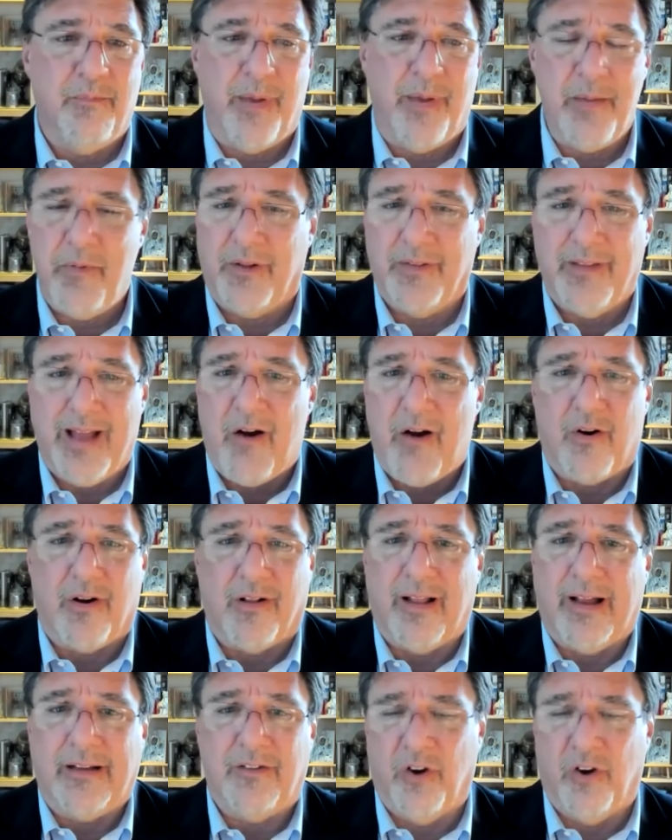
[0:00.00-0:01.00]
People now are
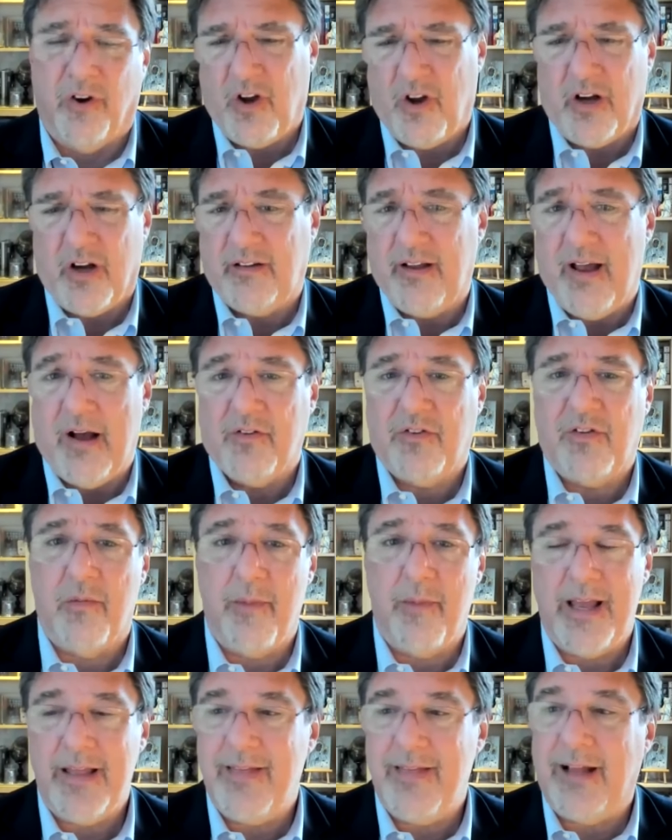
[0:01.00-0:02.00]
like, don't talk down to
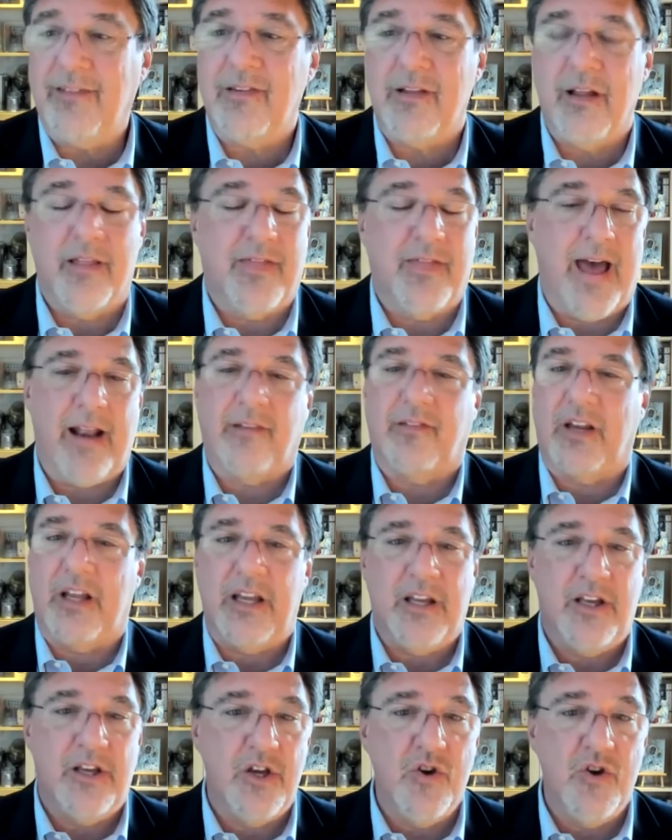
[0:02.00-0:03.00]
me. That's the, that is a
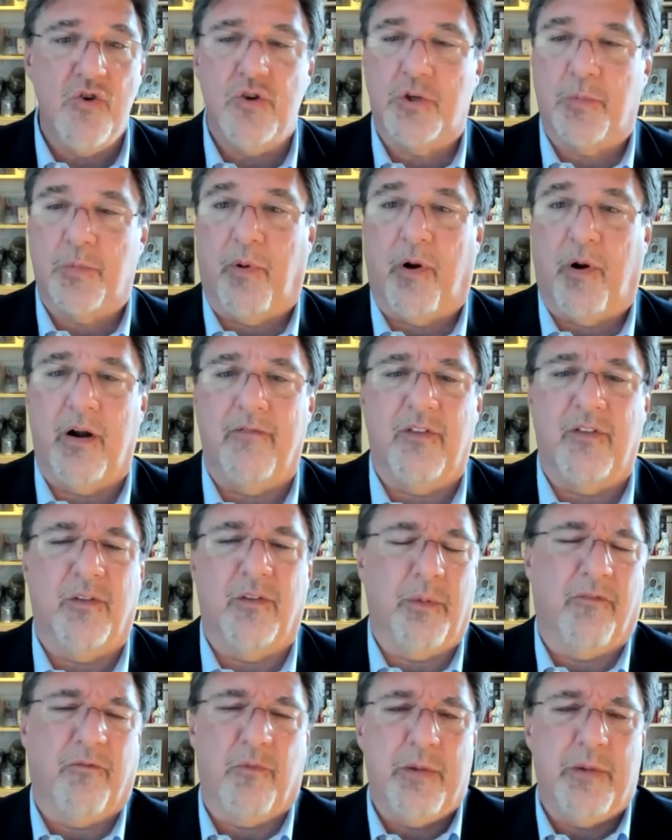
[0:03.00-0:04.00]
huge part of
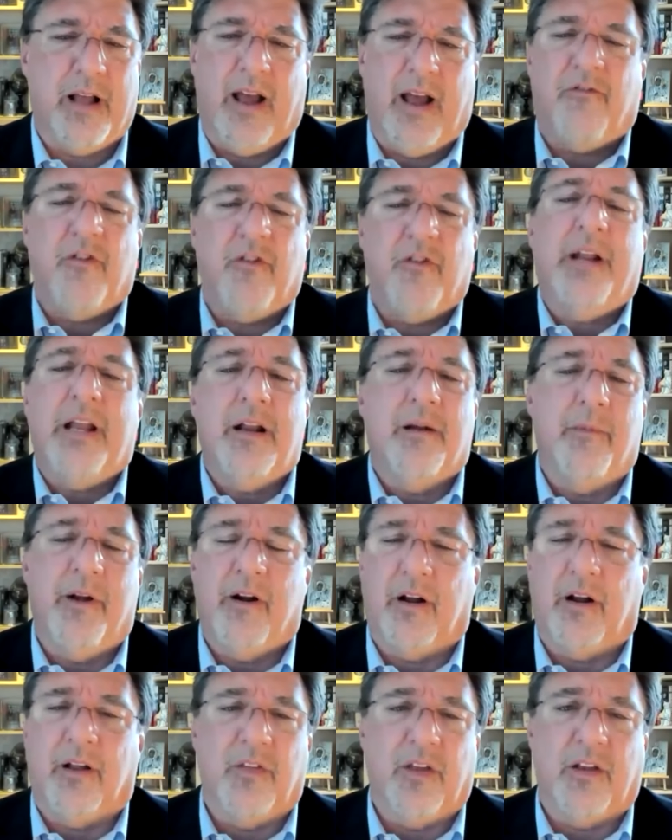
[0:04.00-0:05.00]
the everybody in
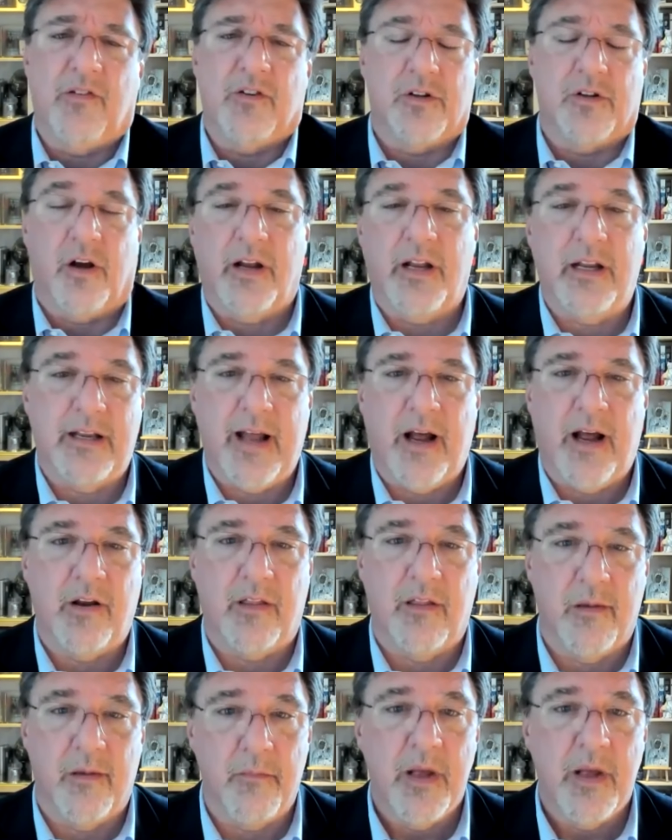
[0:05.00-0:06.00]
America thinks you're talking down
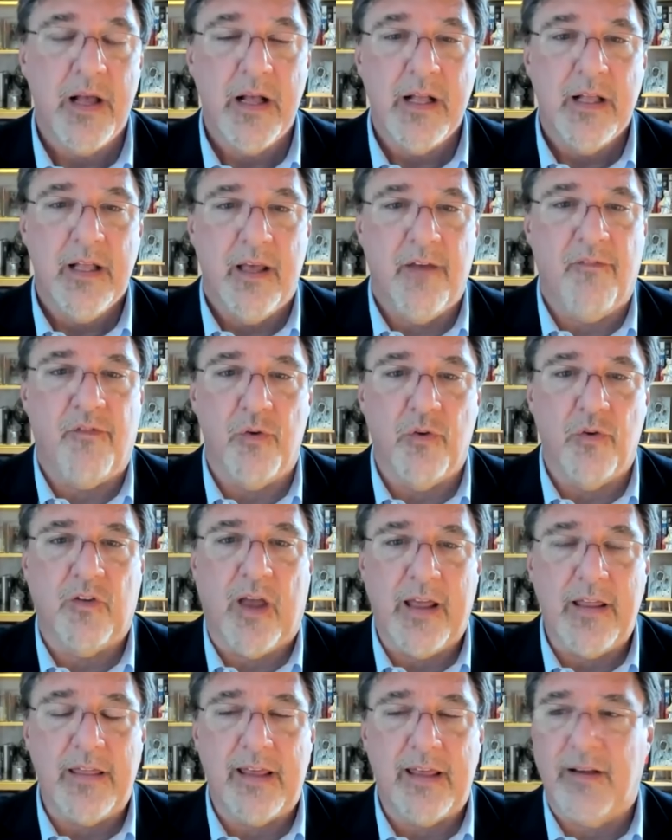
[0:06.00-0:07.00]
to them if you
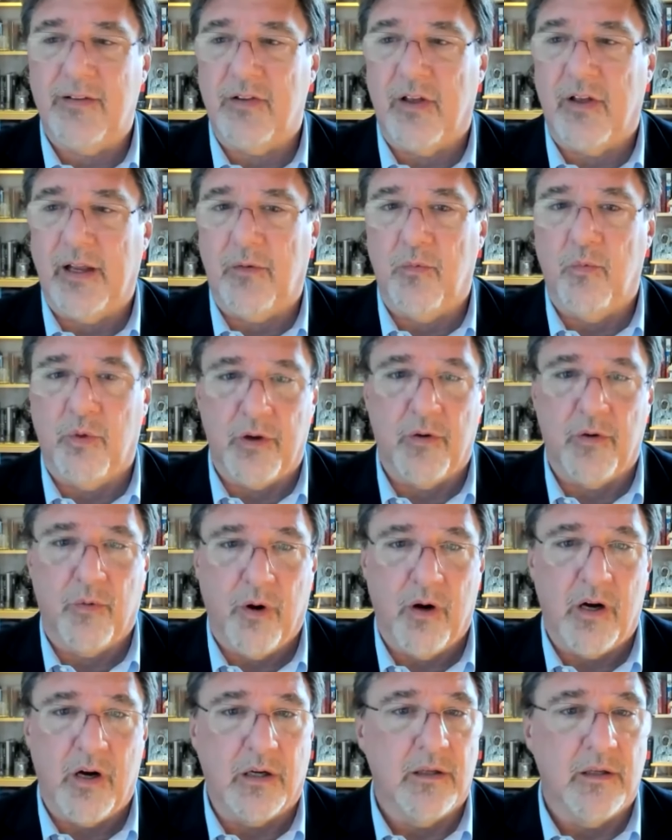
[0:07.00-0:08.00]
say things like, well, you're
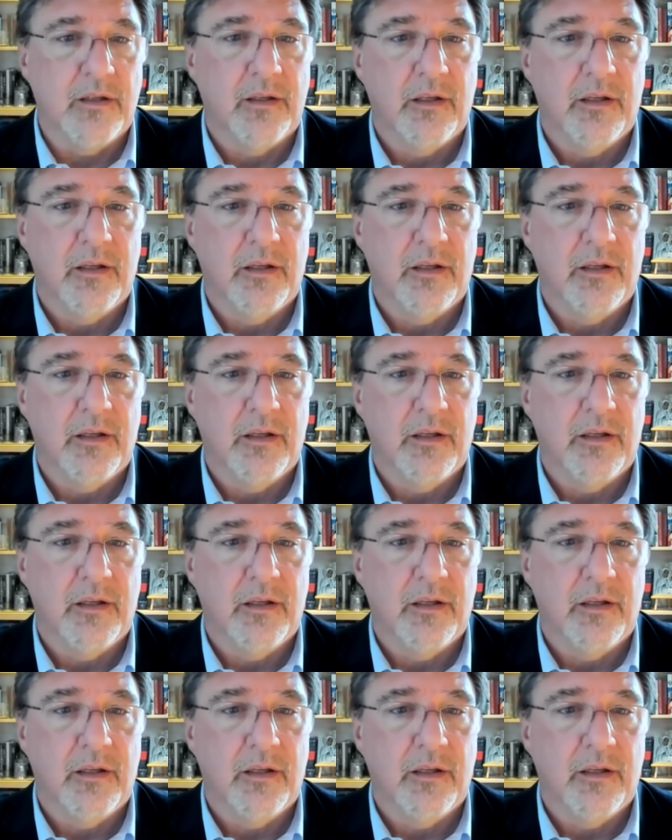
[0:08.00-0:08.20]
wrong.